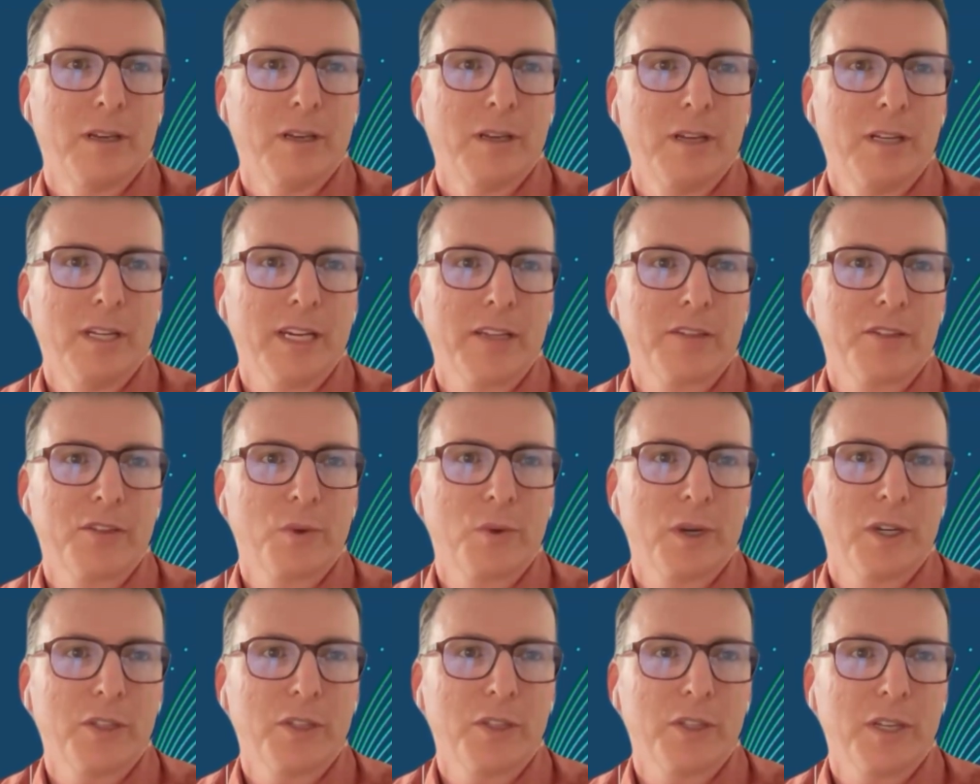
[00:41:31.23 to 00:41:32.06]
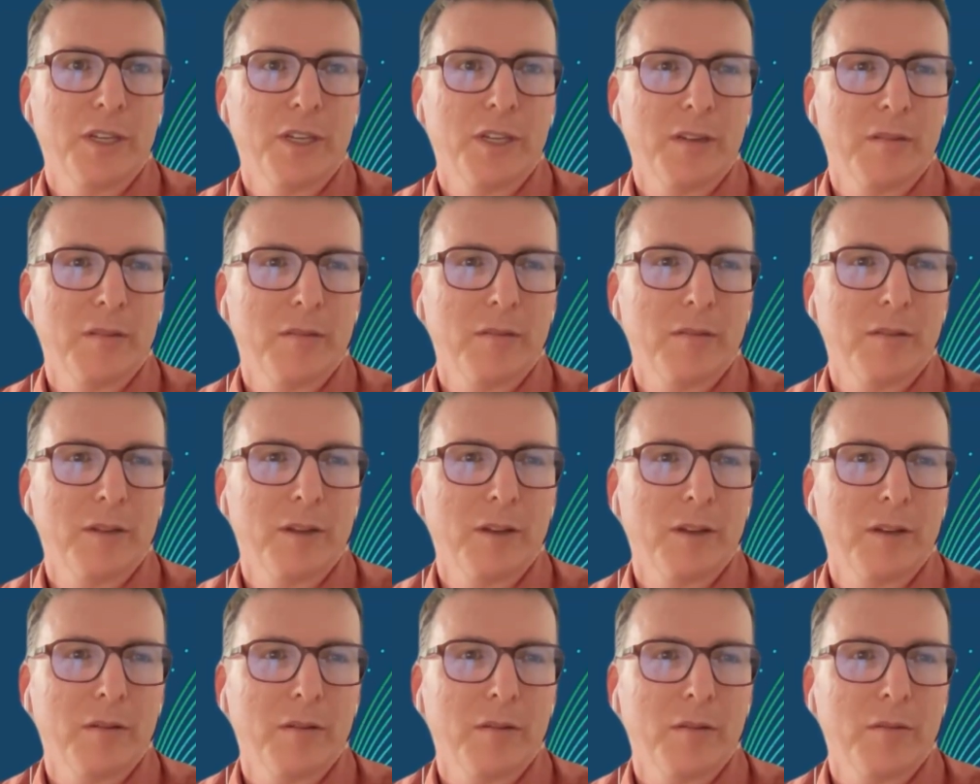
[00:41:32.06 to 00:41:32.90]
Next question.
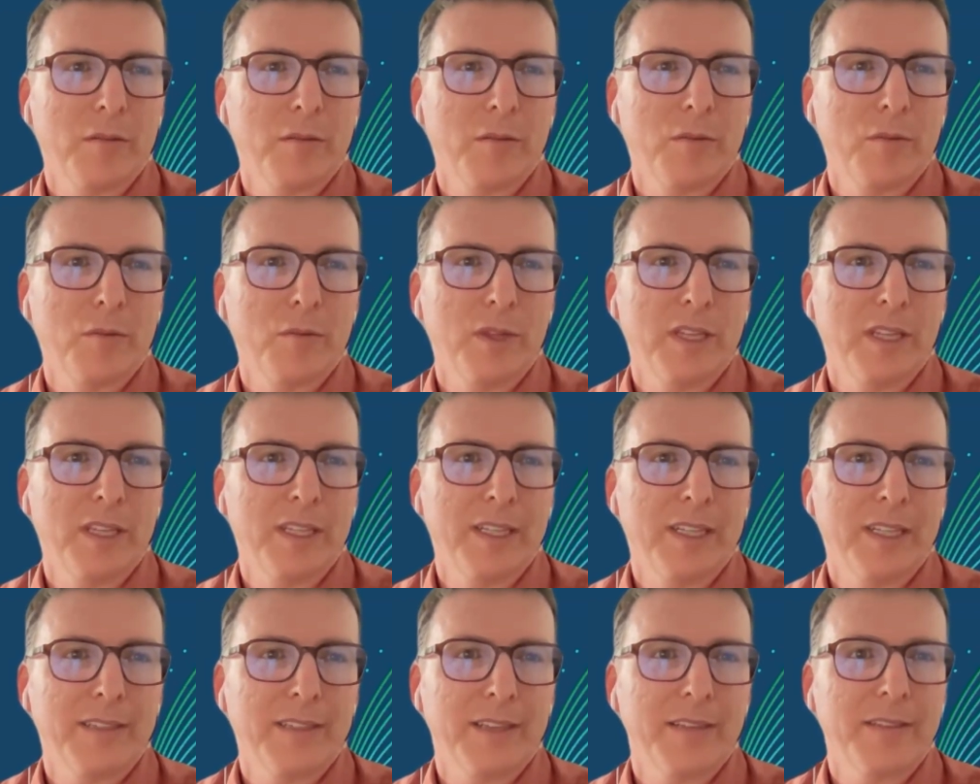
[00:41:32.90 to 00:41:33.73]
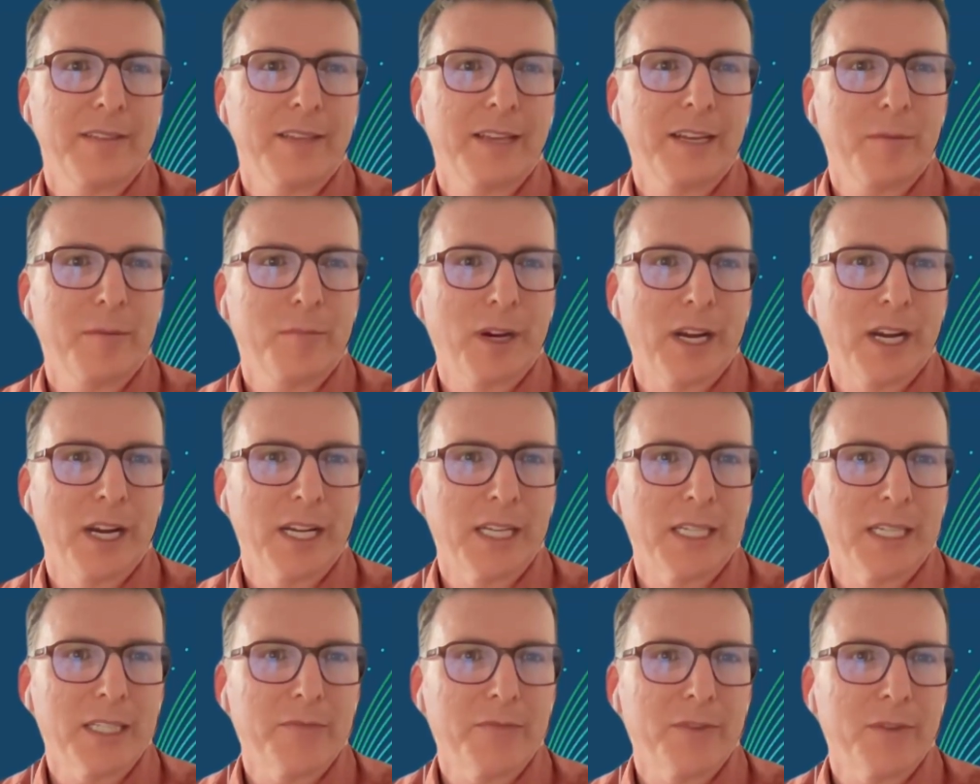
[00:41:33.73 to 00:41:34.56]
With ClickSense
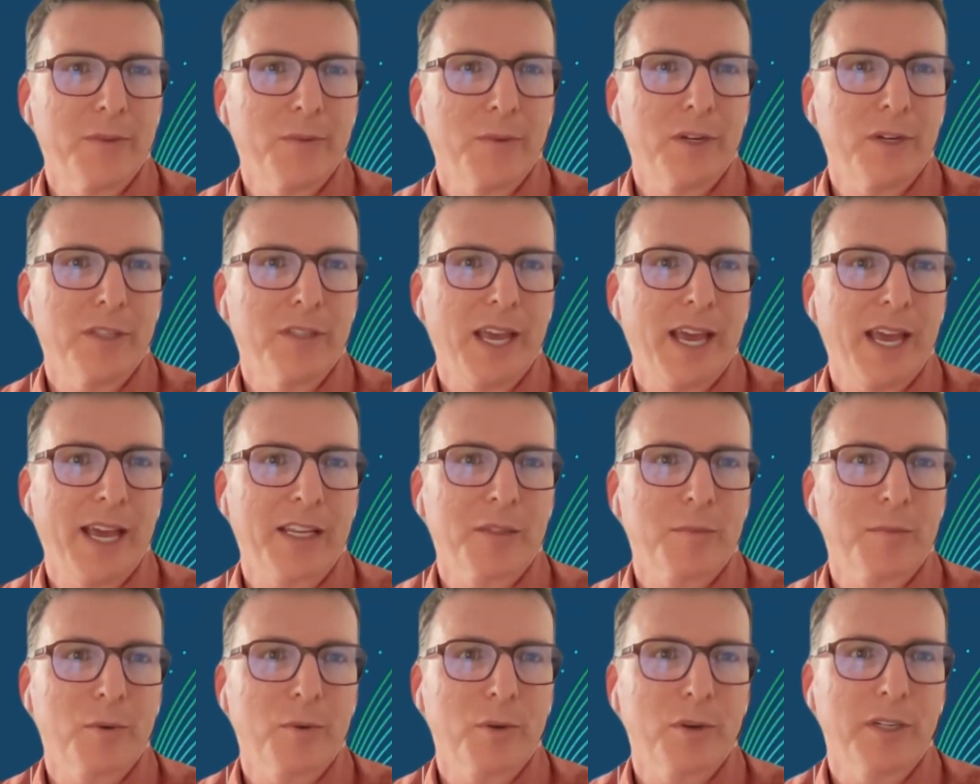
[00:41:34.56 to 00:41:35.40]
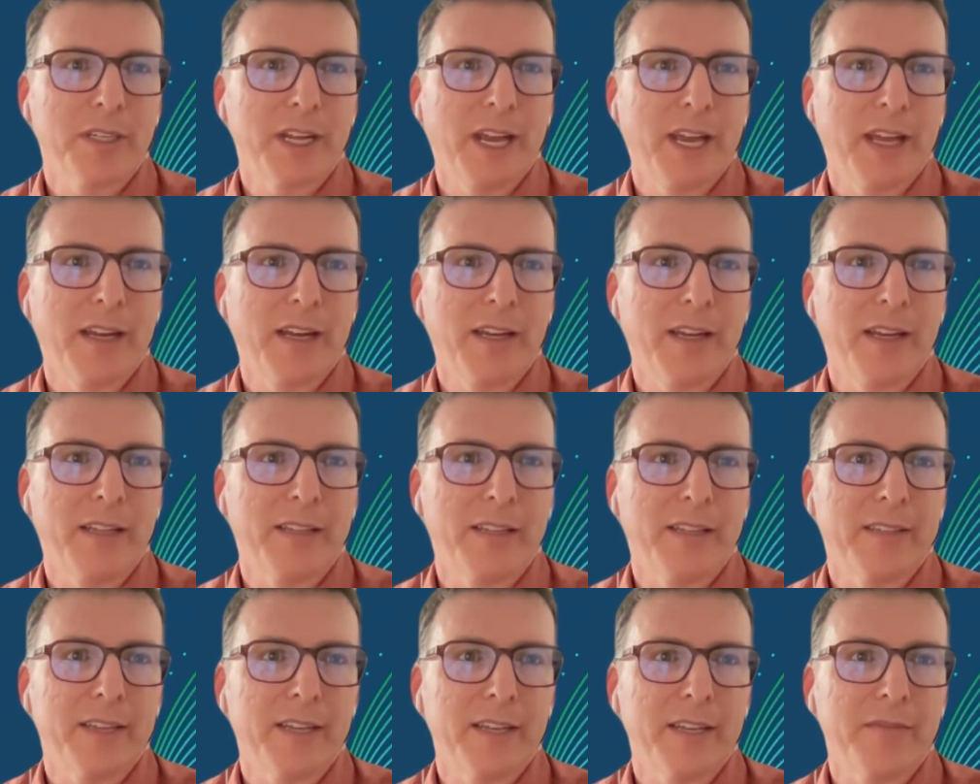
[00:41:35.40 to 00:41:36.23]
Enterprise, if we want to export data and
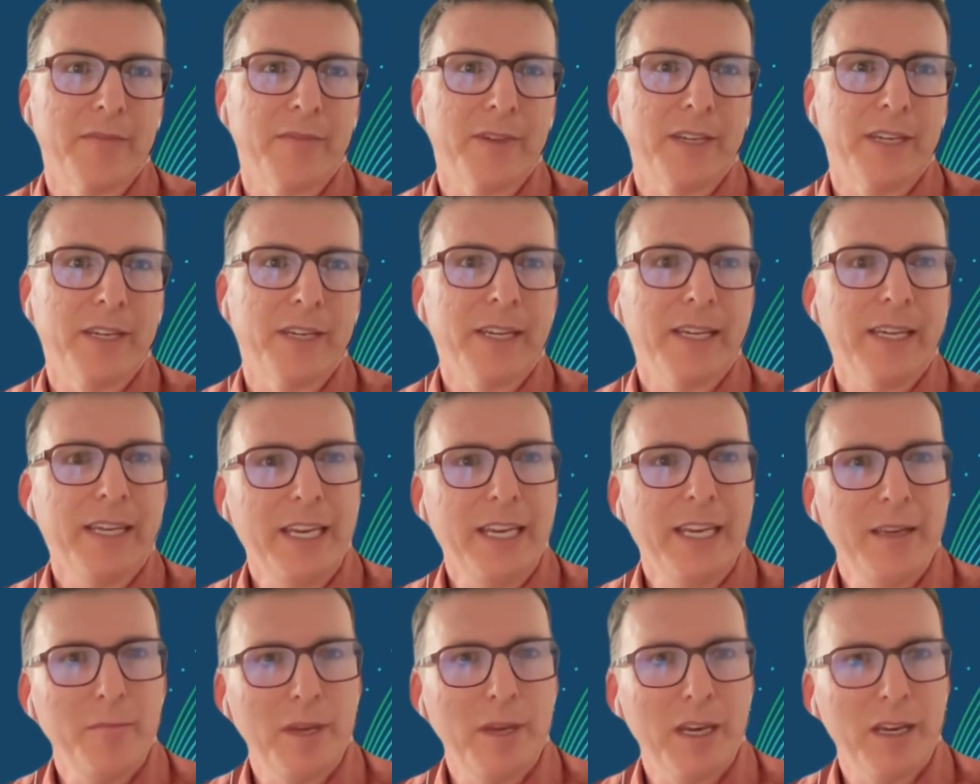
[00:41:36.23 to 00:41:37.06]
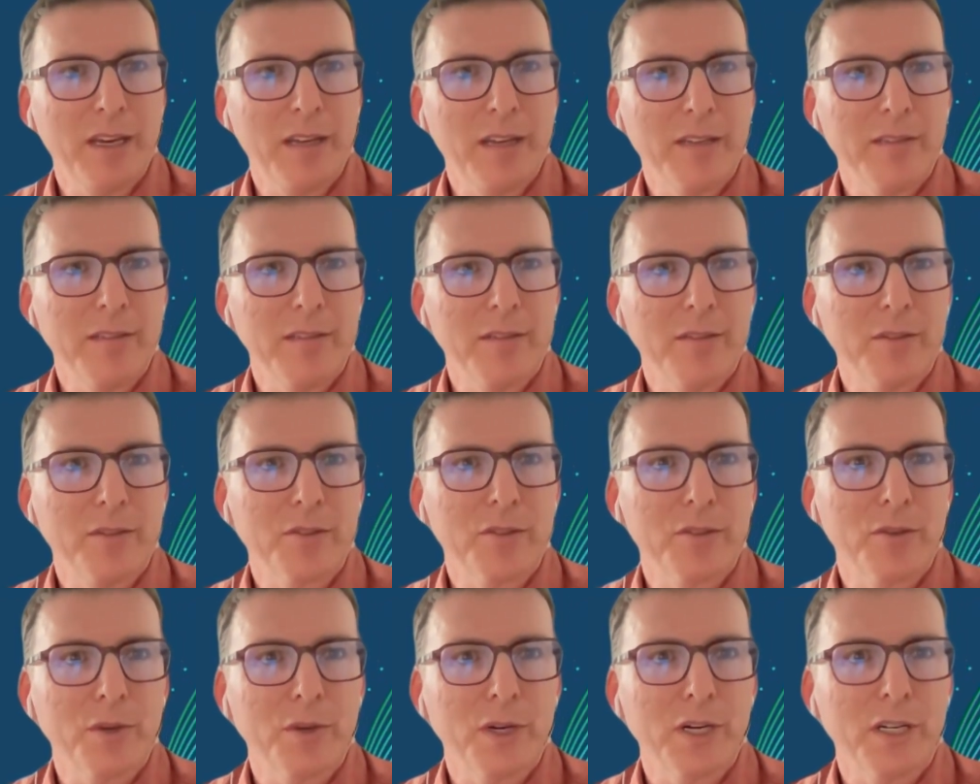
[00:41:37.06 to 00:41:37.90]
send it via email or
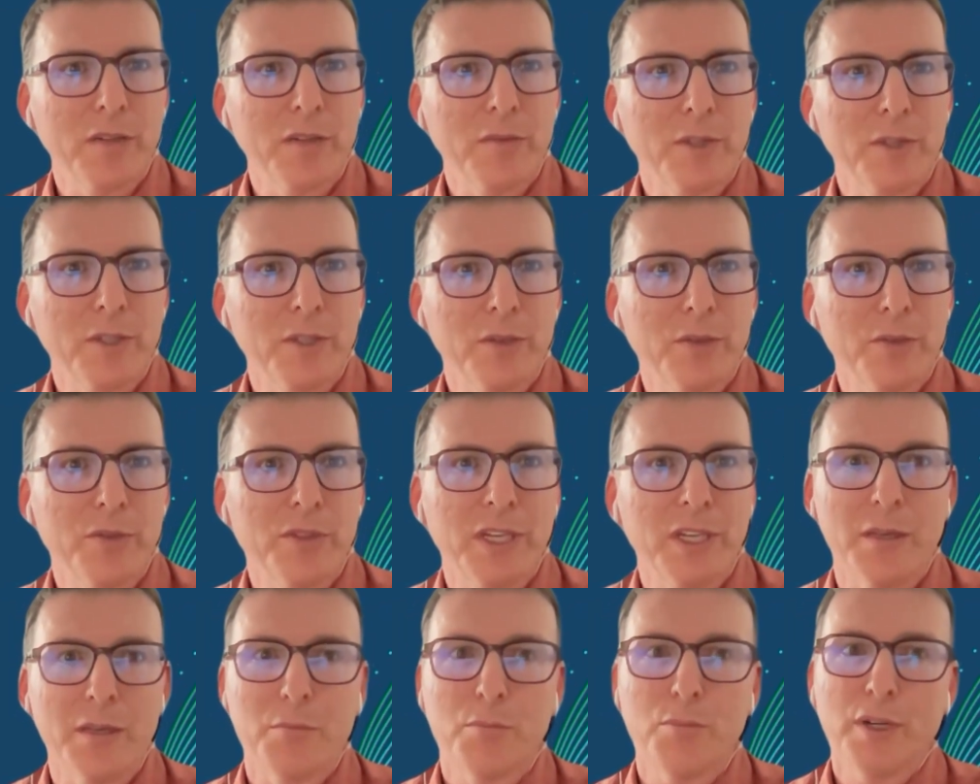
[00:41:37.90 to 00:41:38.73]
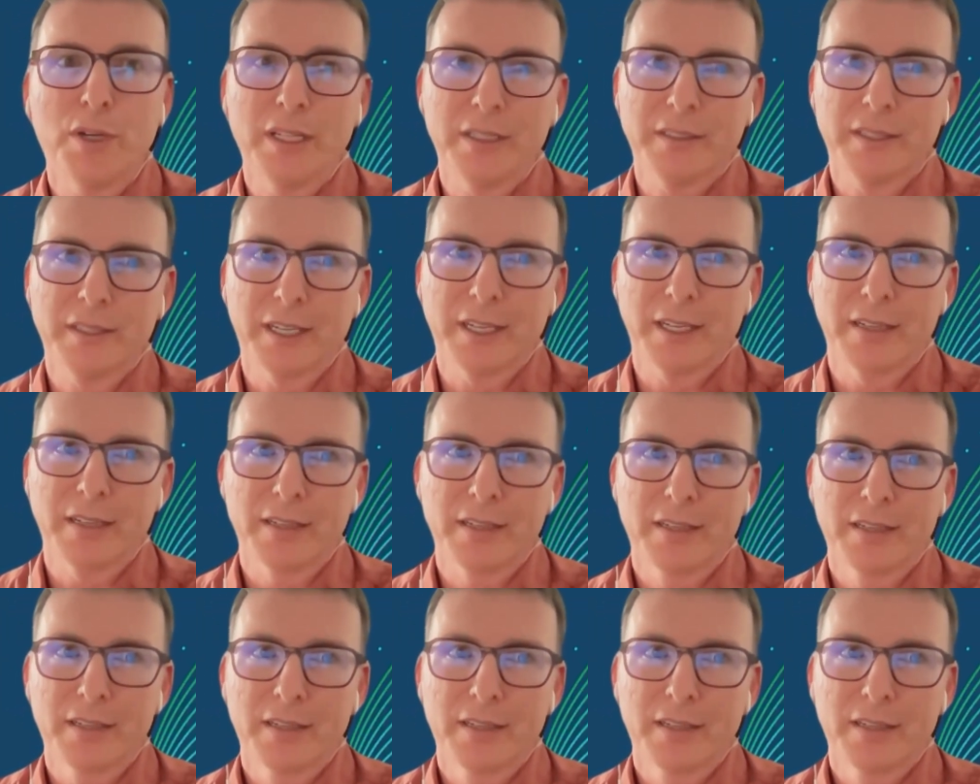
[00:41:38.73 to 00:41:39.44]
so on, we use NPrinting.